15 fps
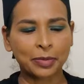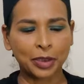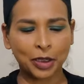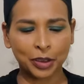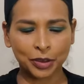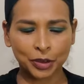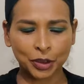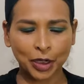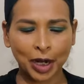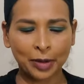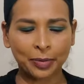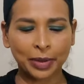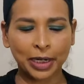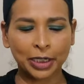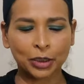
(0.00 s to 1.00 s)
going to
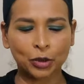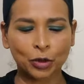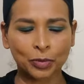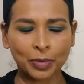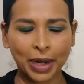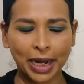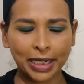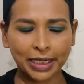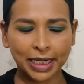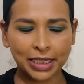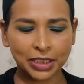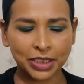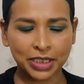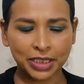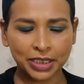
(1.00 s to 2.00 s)
apply lower my
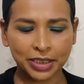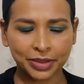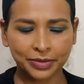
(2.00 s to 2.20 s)
eyelashes.